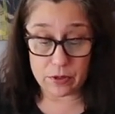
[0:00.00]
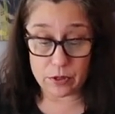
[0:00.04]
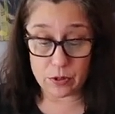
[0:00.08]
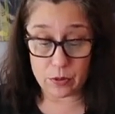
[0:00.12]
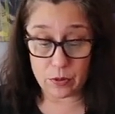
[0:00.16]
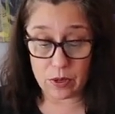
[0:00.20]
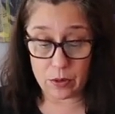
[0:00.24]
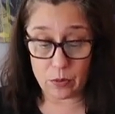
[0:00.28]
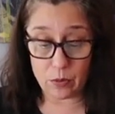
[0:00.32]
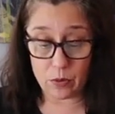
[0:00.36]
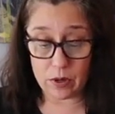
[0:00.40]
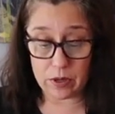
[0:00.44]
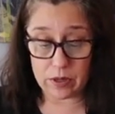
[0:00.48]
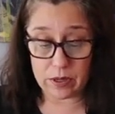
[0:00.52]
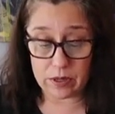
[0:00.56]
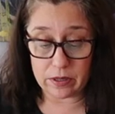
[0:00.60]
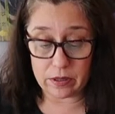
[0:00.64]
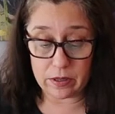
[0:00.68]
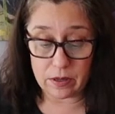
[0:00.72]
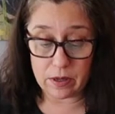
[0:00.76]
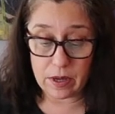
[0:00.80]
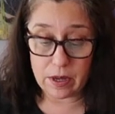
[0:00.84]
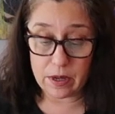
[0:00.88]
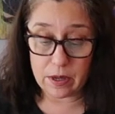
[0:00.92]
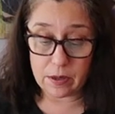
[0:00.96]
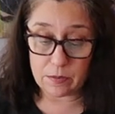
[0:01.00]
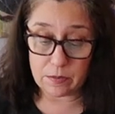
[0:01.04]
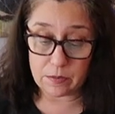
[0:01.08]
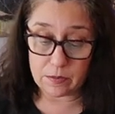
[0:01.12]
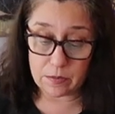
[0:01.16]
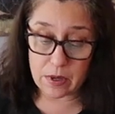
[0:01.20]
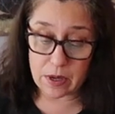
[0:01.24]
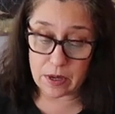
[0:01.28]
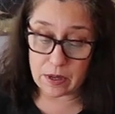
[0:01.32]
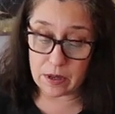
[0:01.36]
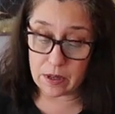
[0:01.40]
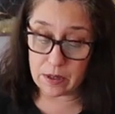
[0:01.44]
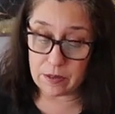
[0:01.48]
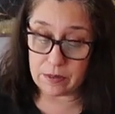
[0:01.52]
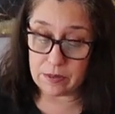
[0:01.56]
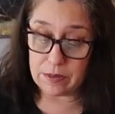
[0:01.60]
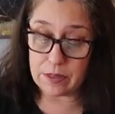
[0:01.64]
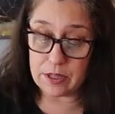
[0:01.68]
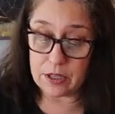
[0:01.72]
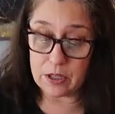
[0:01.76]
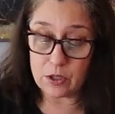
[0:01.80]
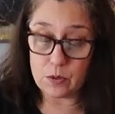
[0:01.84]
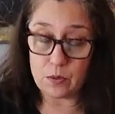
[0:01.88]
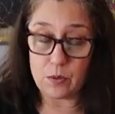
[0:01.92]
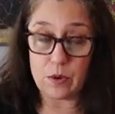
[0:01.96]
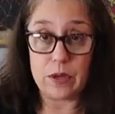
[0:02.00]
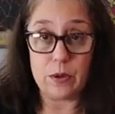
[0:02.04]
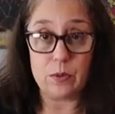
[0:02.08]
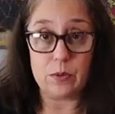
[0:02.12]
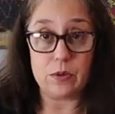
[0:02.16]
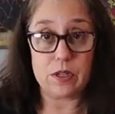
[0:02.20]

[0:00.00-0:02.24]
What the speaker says: Do I want it this way,